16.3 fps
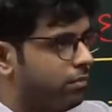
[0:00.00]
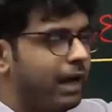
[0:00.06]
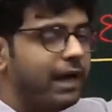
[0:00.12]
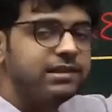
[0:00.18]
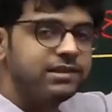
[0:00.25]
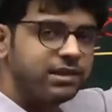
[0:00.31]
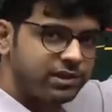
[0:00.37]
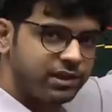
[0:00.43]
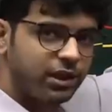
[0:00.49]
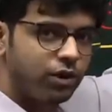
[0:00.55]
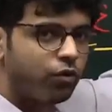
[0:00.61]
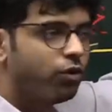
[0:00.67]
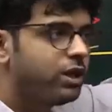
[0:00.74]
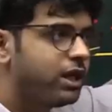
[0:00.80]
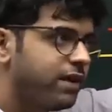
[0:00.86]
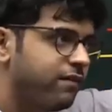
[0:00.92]
existing
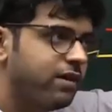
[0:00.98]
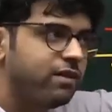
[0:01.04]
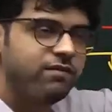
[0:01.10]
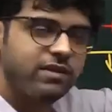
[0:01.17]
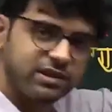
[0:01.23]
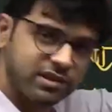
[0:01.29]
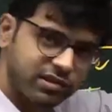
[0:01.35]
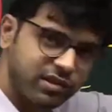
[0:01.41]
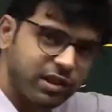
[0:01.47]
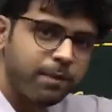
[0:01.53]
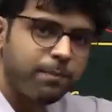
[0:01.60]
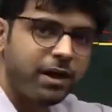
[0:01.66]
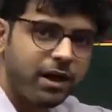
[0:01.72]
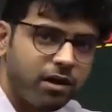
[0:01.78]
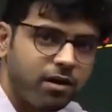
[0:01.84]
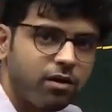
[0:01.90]
loan given which is
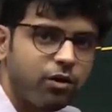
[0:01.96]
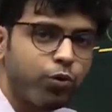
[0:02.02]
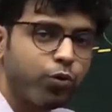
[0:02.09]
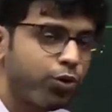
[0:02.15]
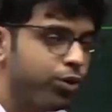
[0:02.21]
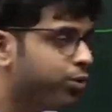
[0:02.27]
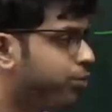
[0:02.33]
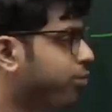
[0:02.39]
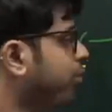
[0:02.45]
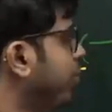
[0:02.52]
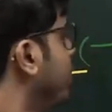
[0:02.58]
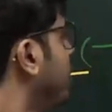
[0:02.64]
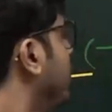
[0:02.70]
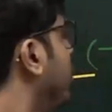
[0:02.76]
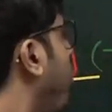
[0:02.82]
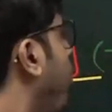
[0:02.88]
repaid to you,
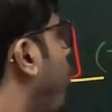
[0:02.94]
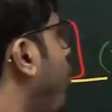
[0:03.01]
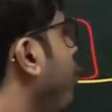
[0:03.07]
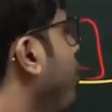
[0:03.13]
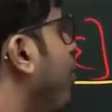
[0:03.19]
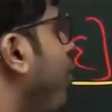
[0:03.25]
or your